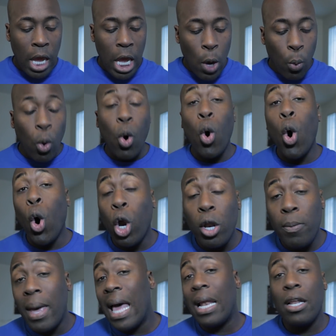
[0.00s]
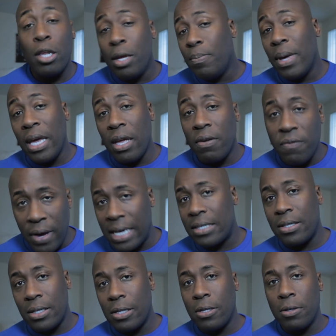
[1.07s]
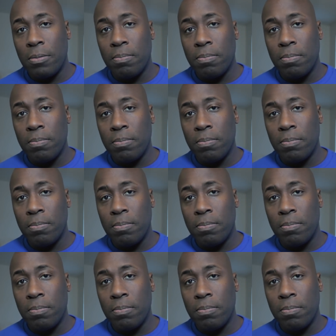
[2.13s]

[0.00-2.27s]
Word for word: it will automatically be invested.